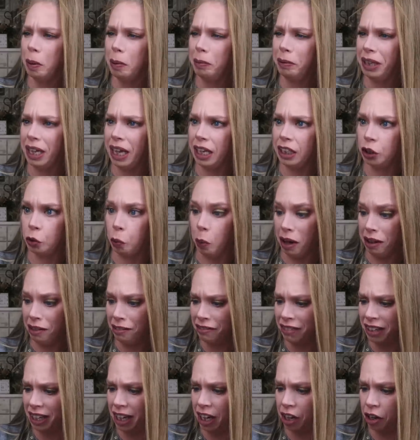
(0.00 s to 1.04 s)
probably like
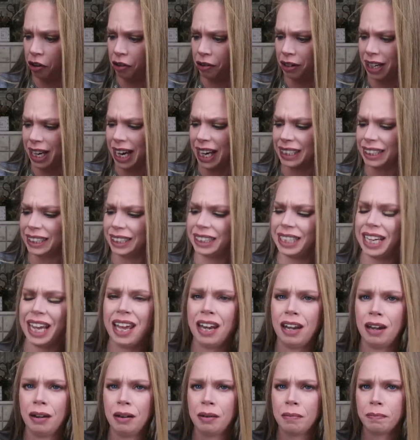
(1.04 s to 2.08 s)
twelve in here. Yes,
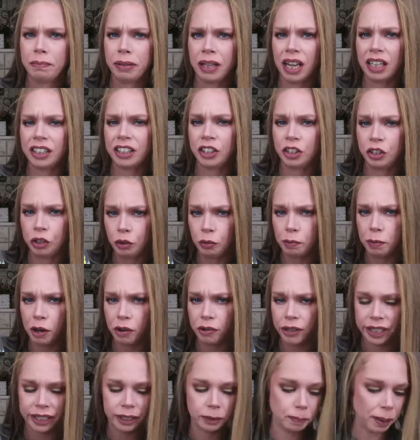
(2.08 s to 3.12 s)
ten plus two
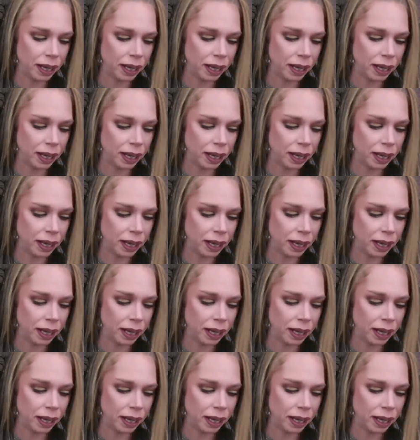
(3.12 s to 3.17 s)
bonus